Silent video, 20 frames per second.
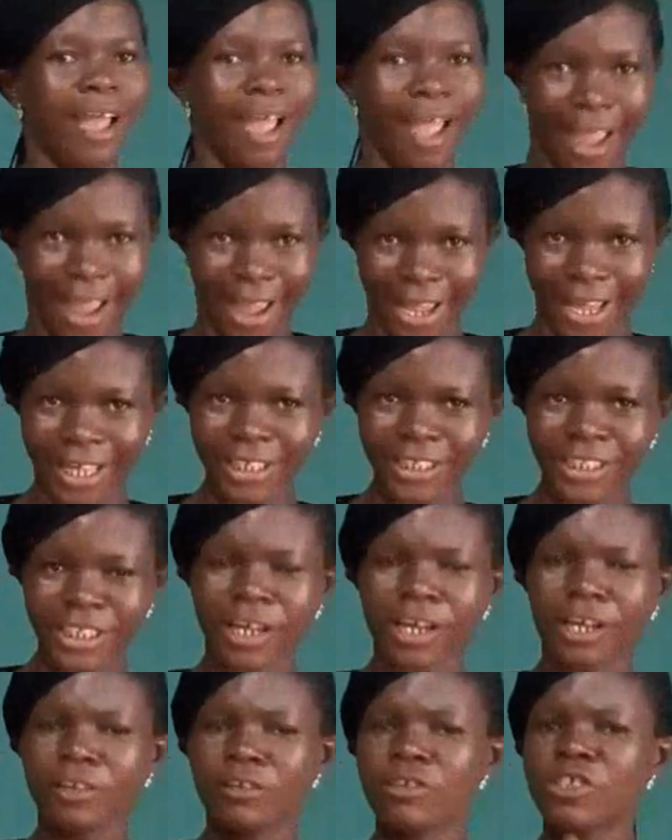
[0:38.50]

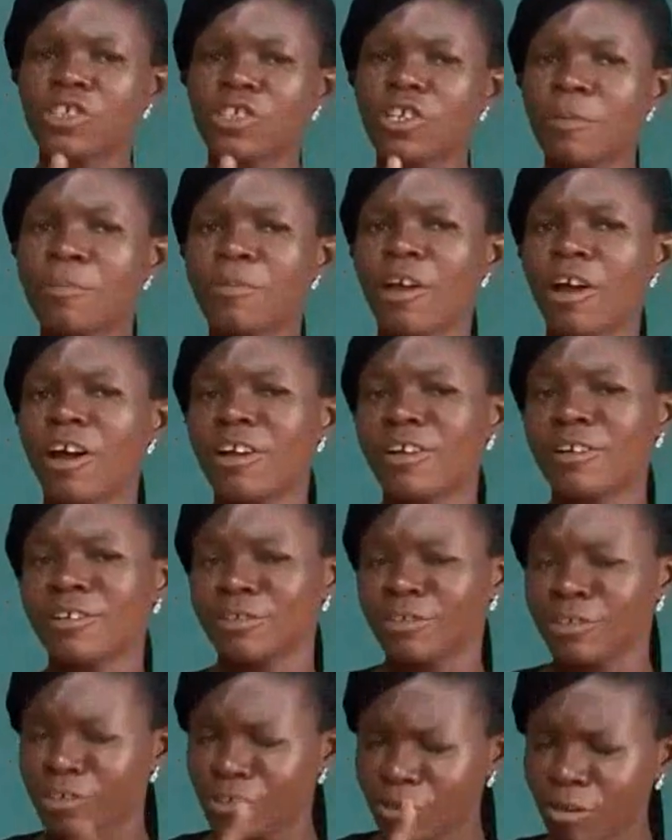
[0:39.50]
And you
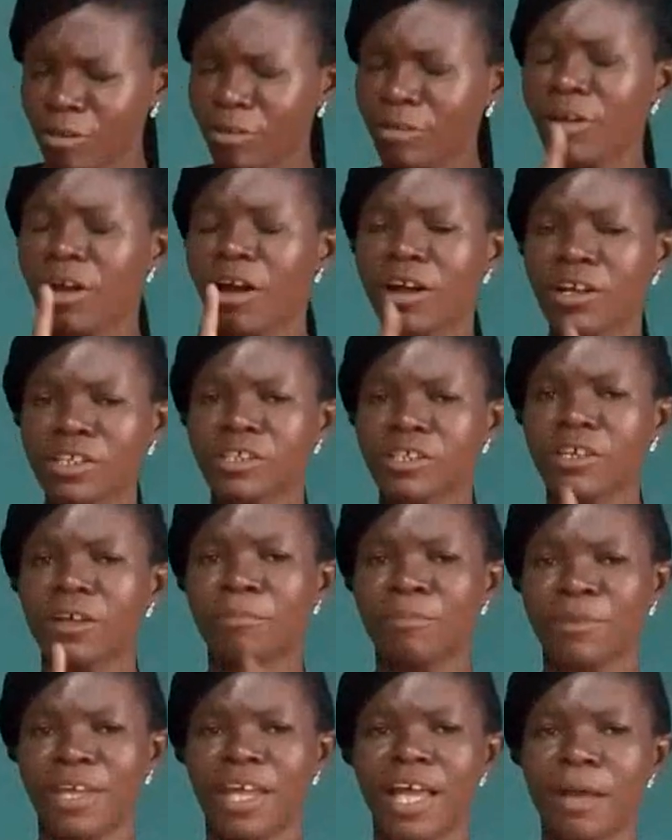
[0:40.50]
should also
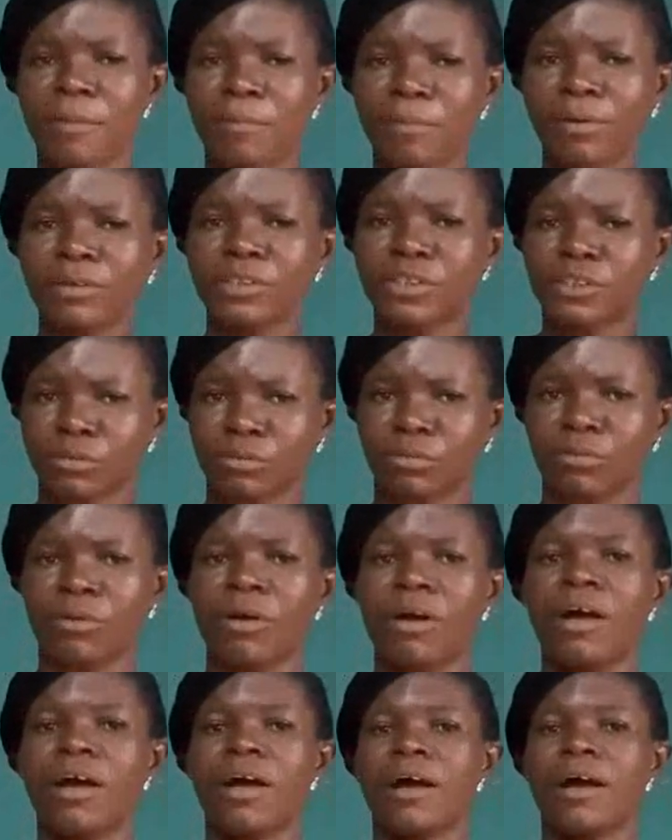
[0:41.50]
be able to
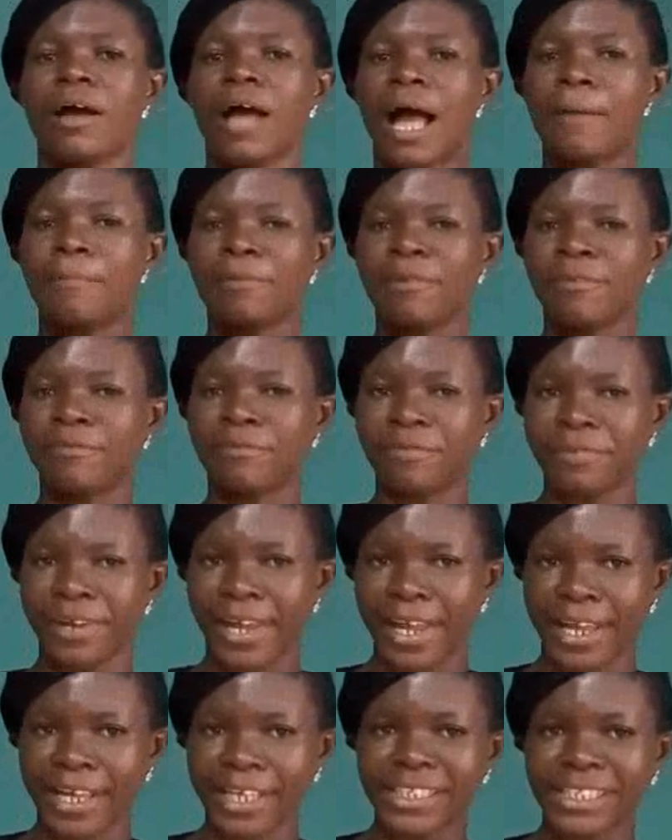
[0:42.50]

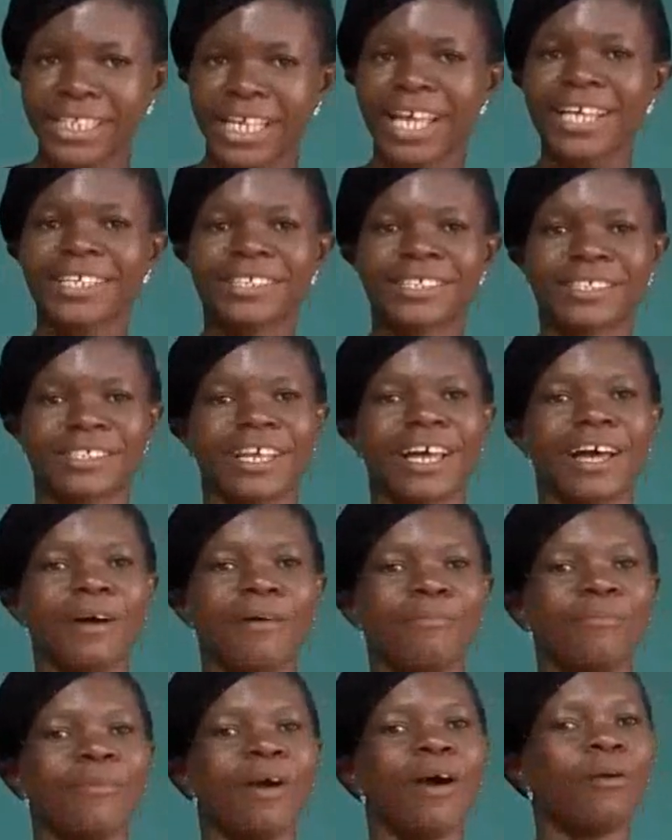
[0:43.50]
abbreviate
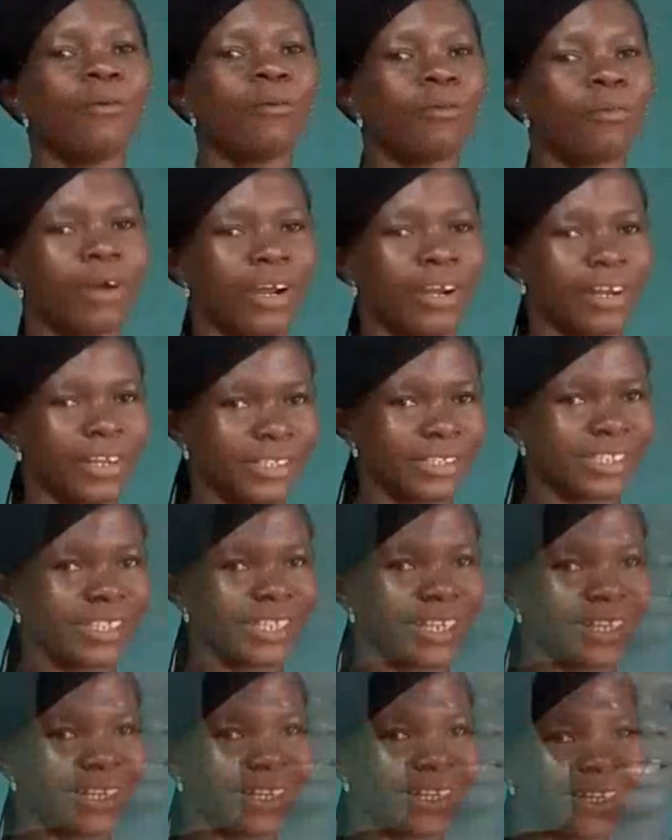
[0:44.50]
some
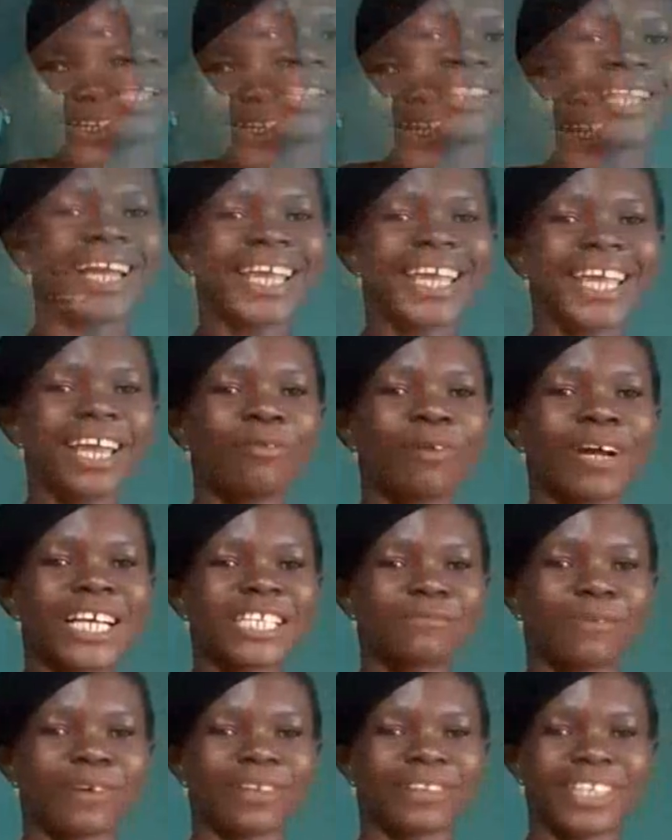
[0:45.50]
words. The key
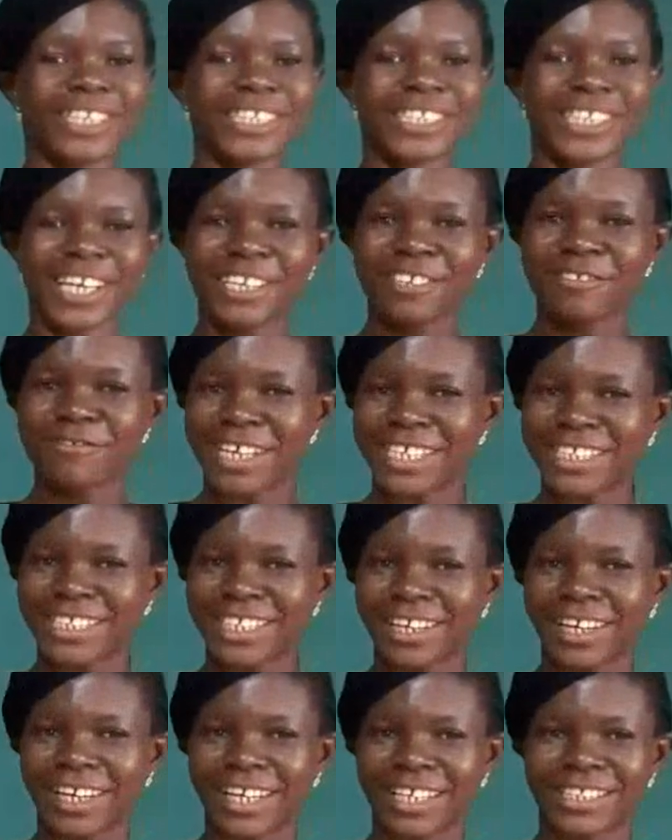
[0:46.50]
words for this
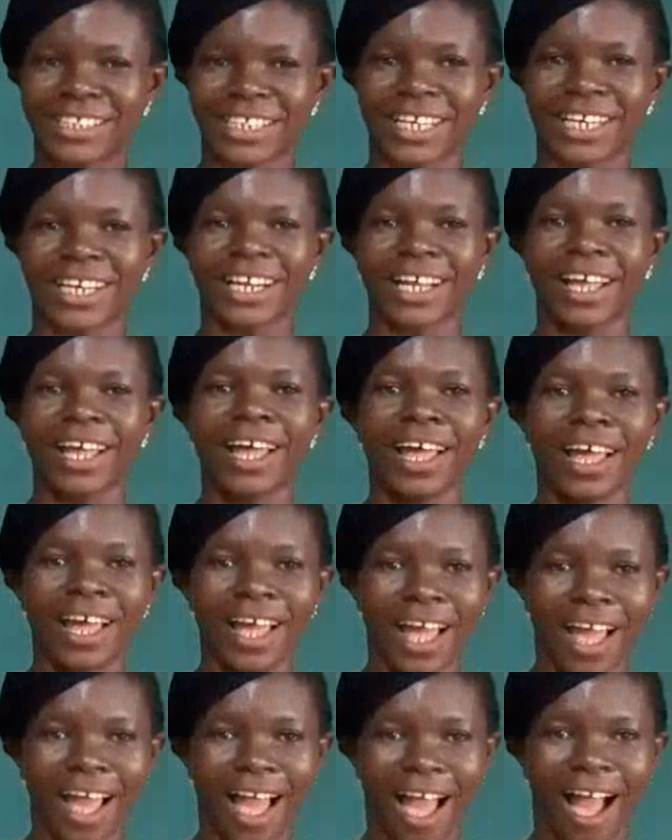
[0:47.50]
interesting lesson
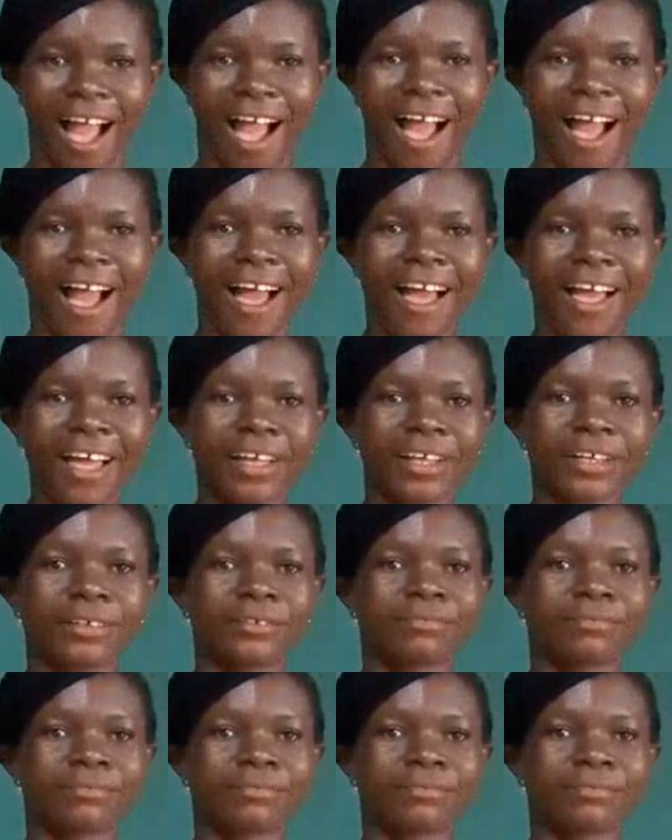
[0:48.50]
are